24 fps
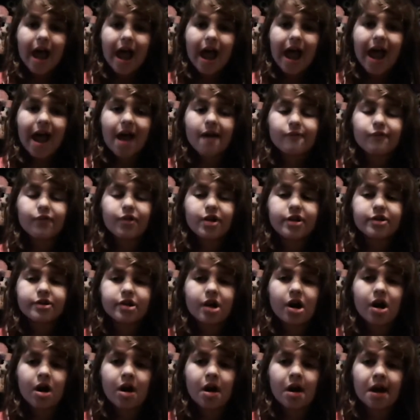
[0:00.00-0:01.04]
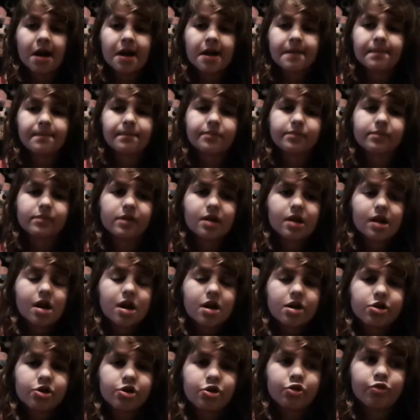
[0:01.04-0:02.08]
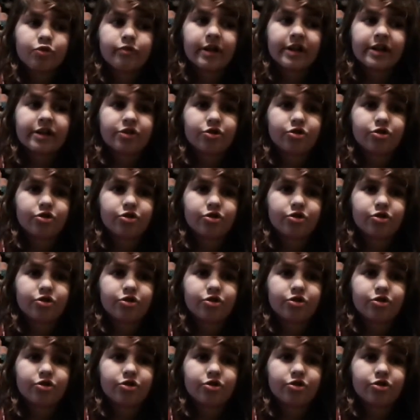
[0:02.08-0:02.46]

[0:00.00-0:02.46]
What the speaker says: Every time you